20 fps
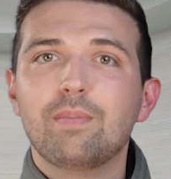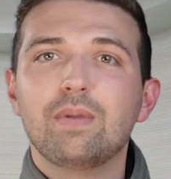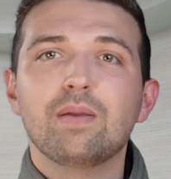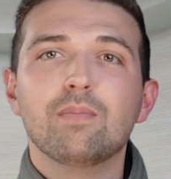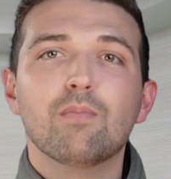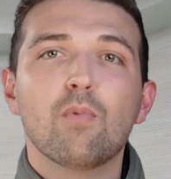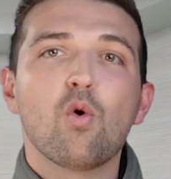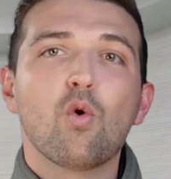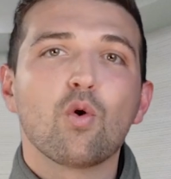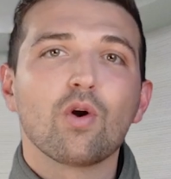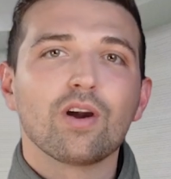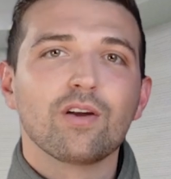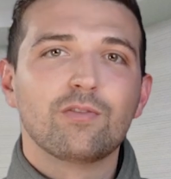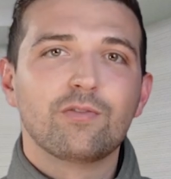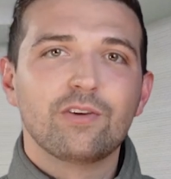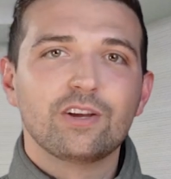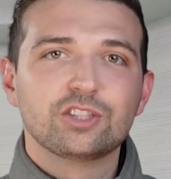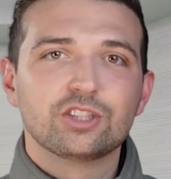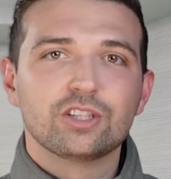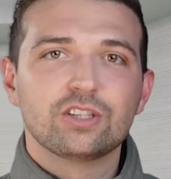be more
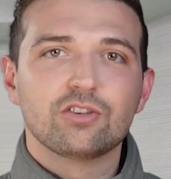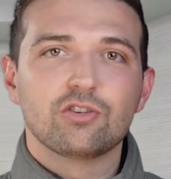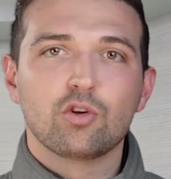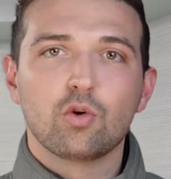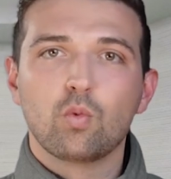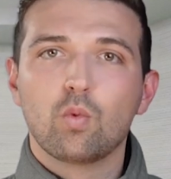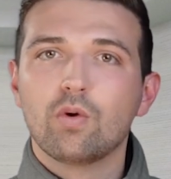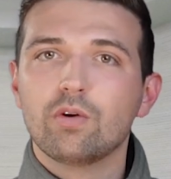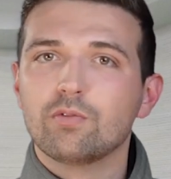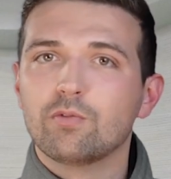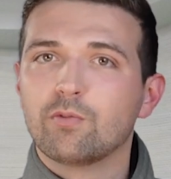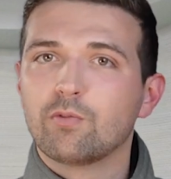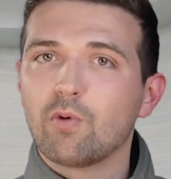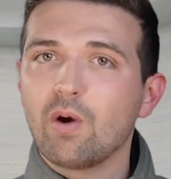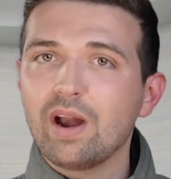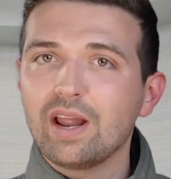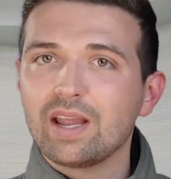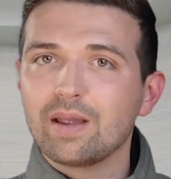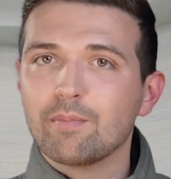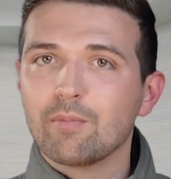efficient to wood
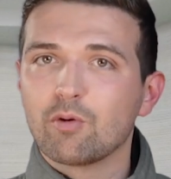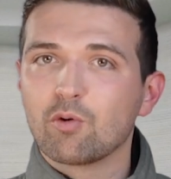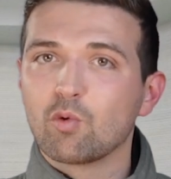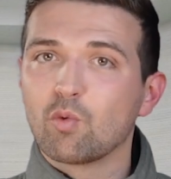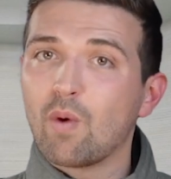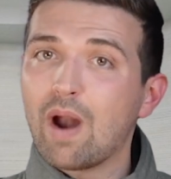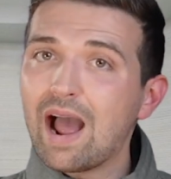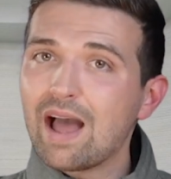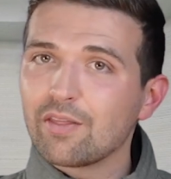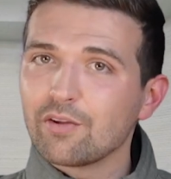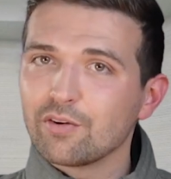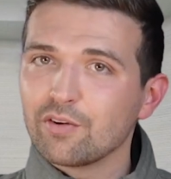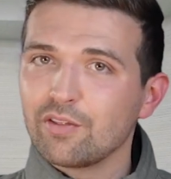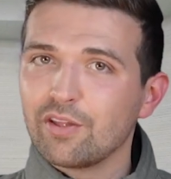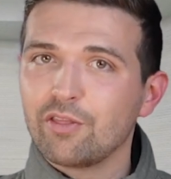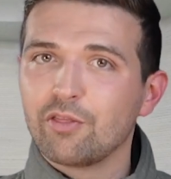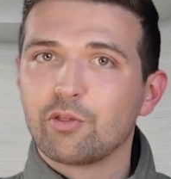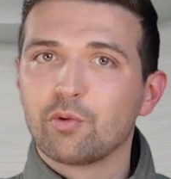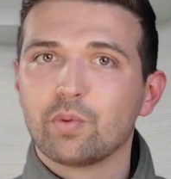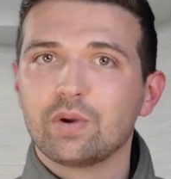frame rather
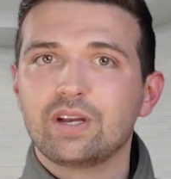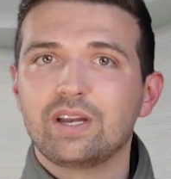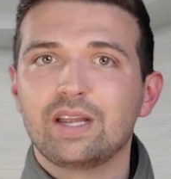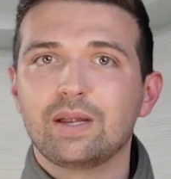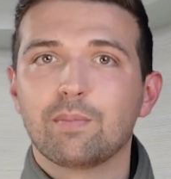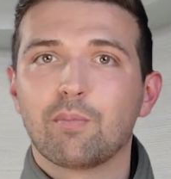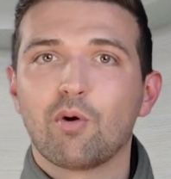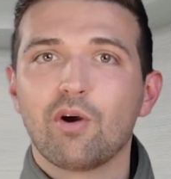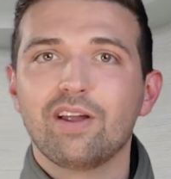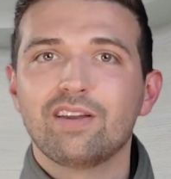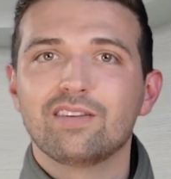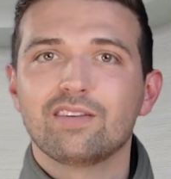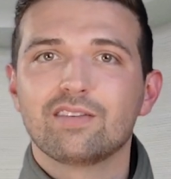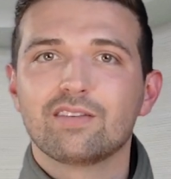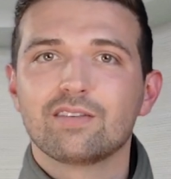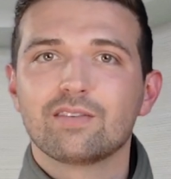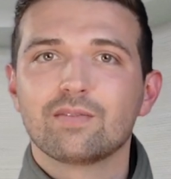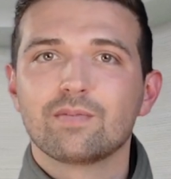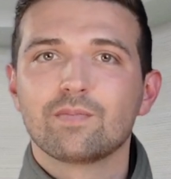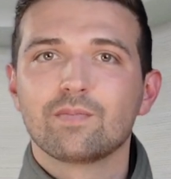than 3D print.
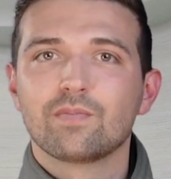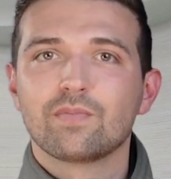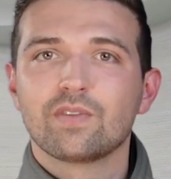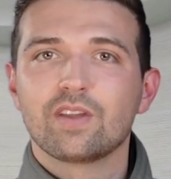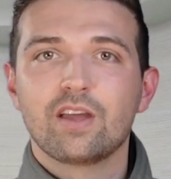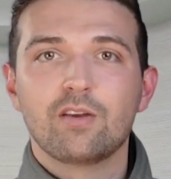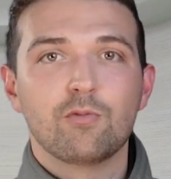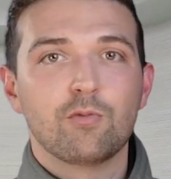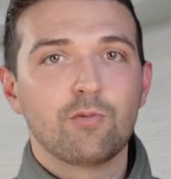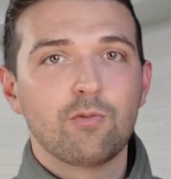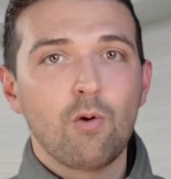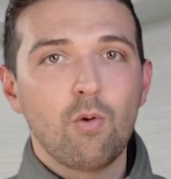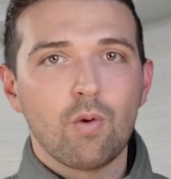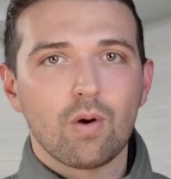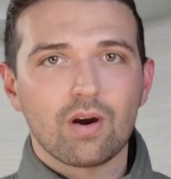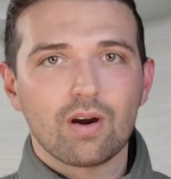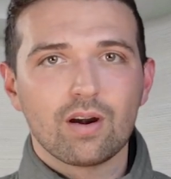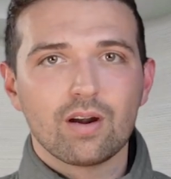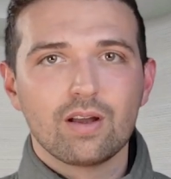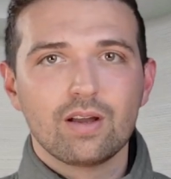And
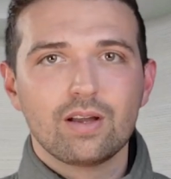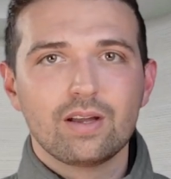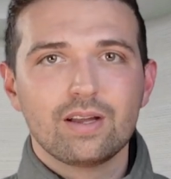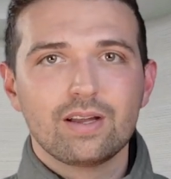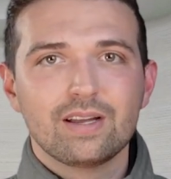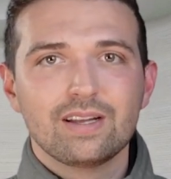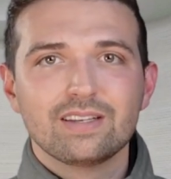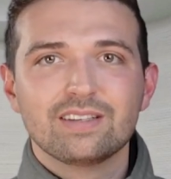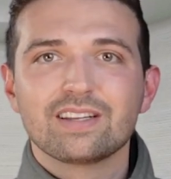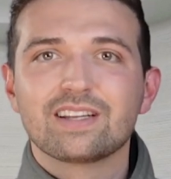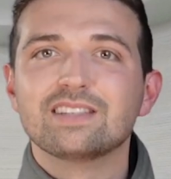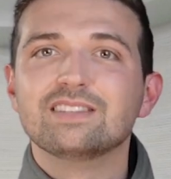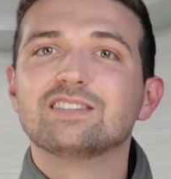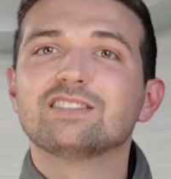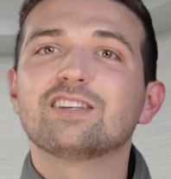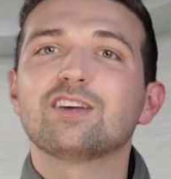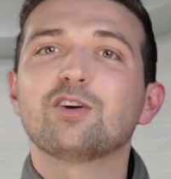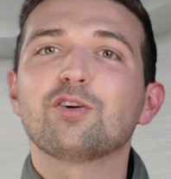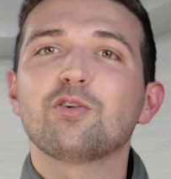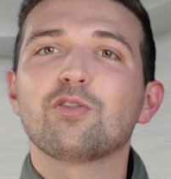four, to
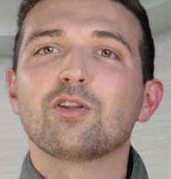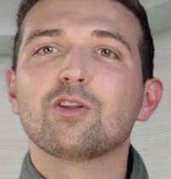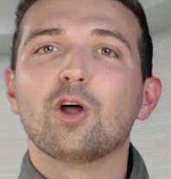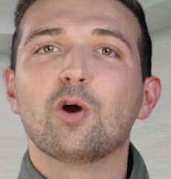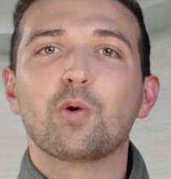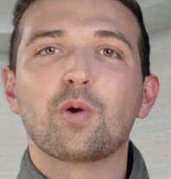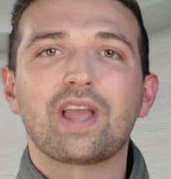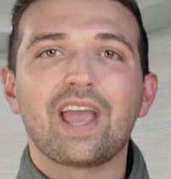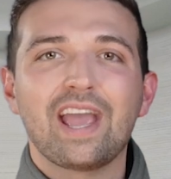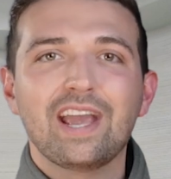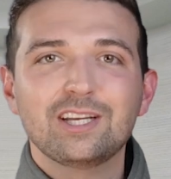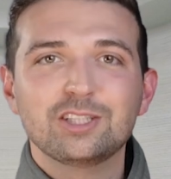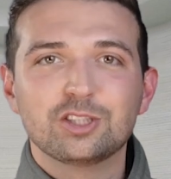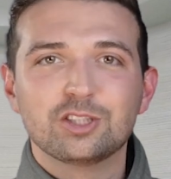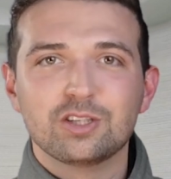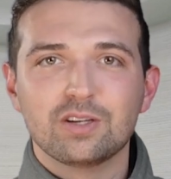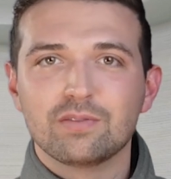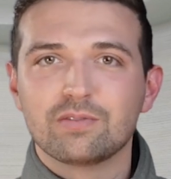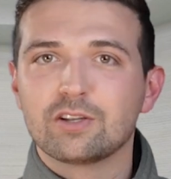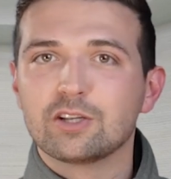consider the
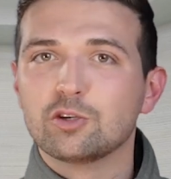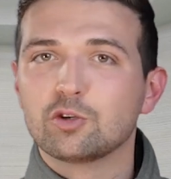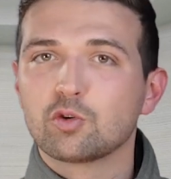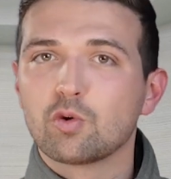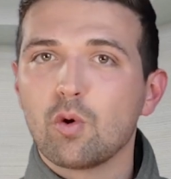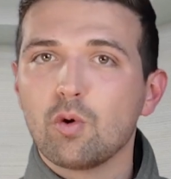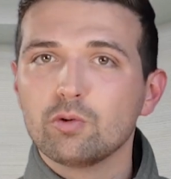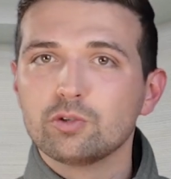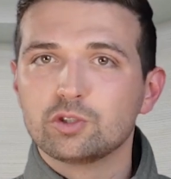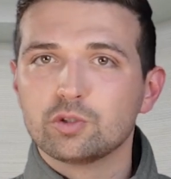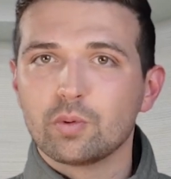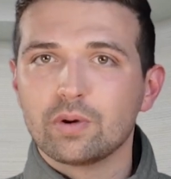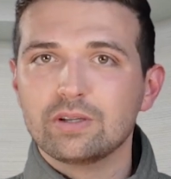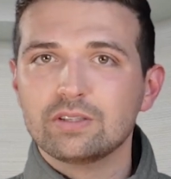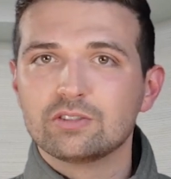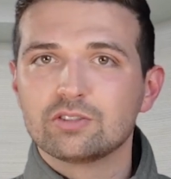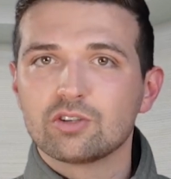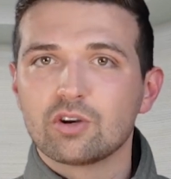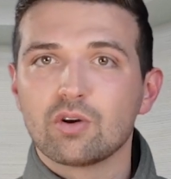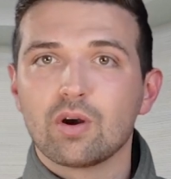location of control
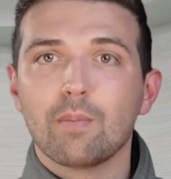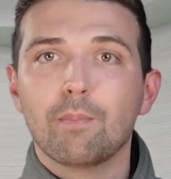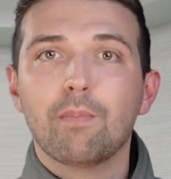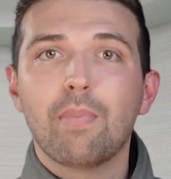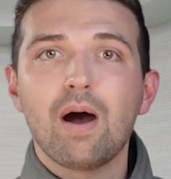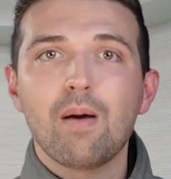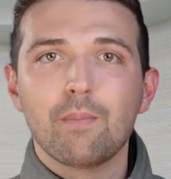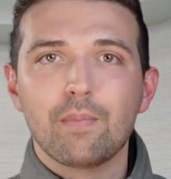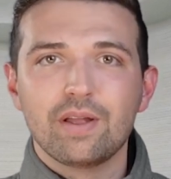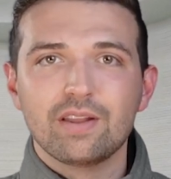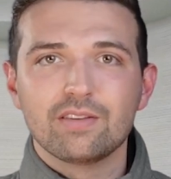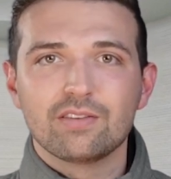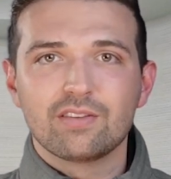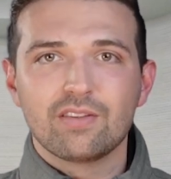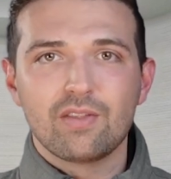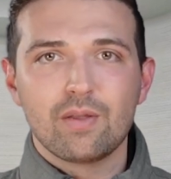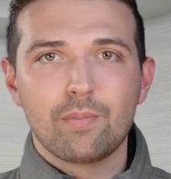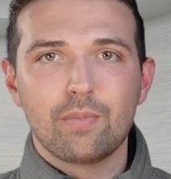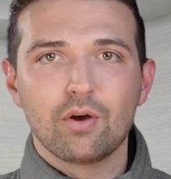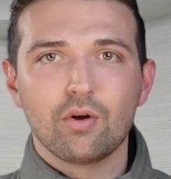joints or abutments
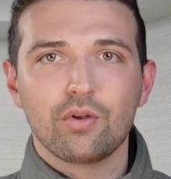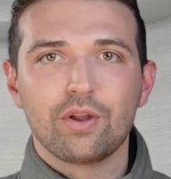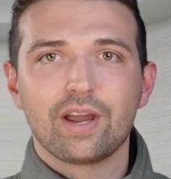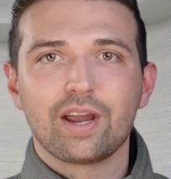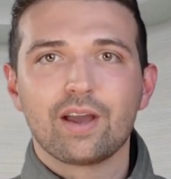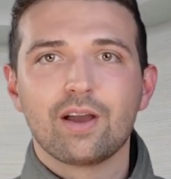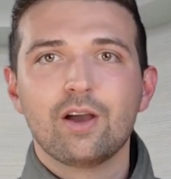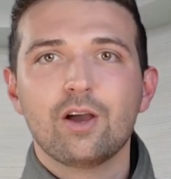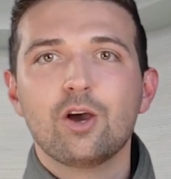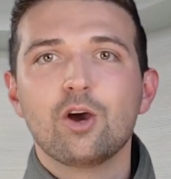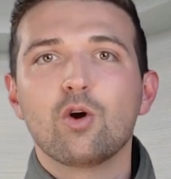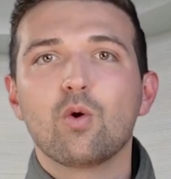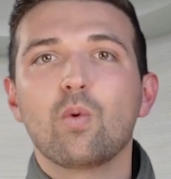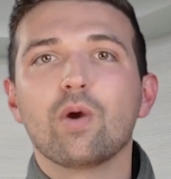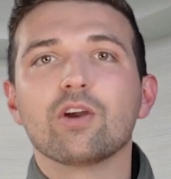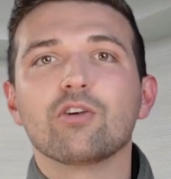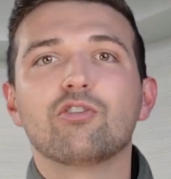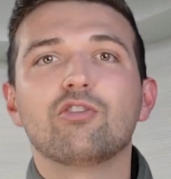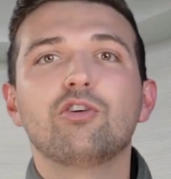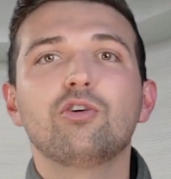in the building
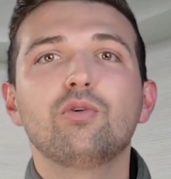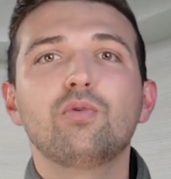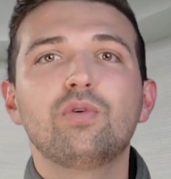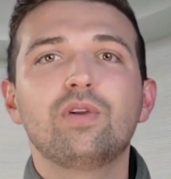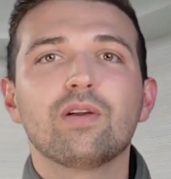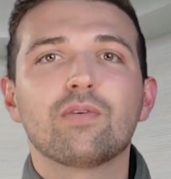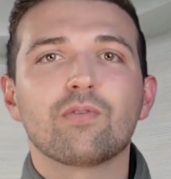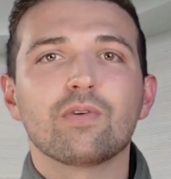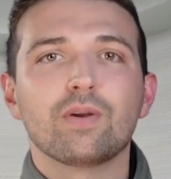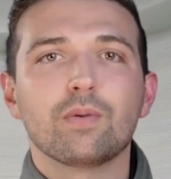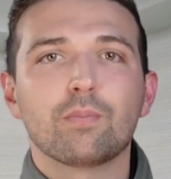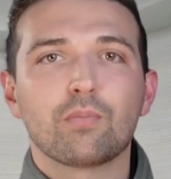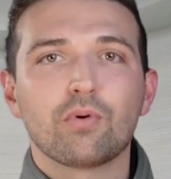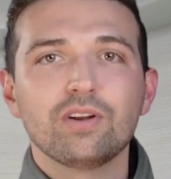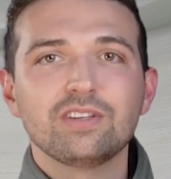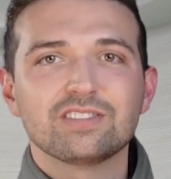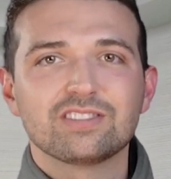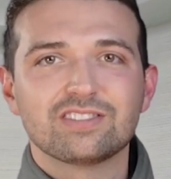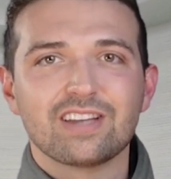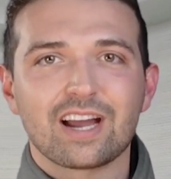where two different
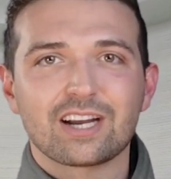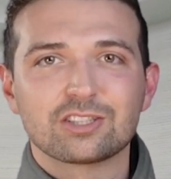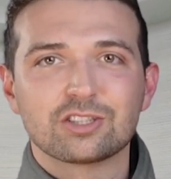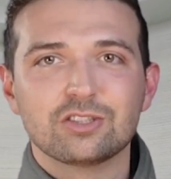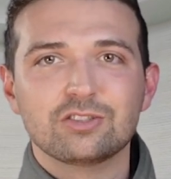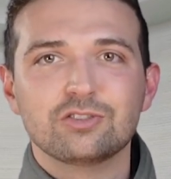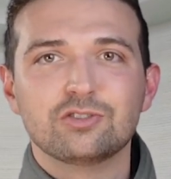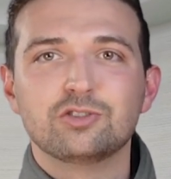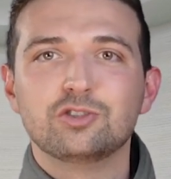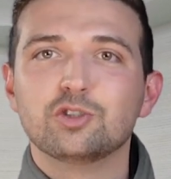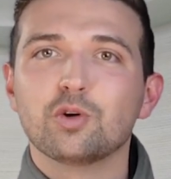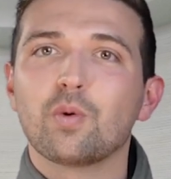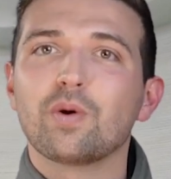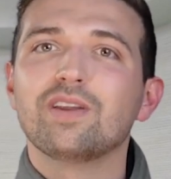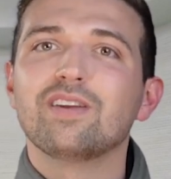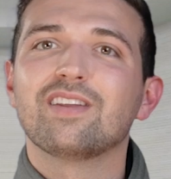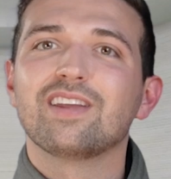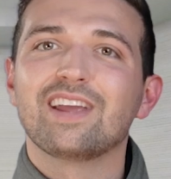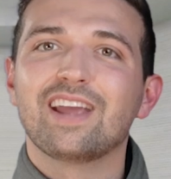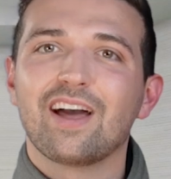print sections
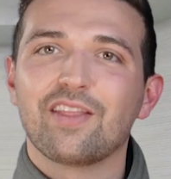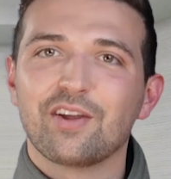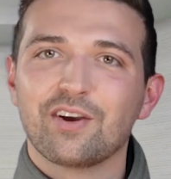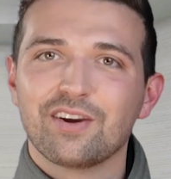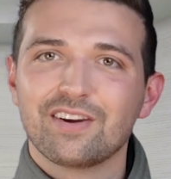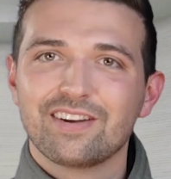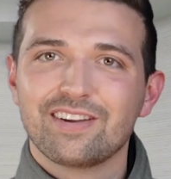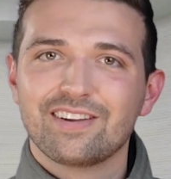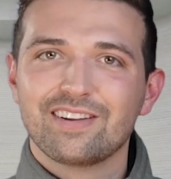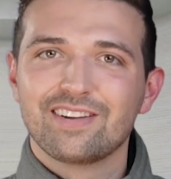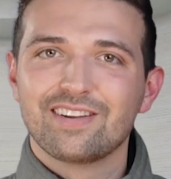join together.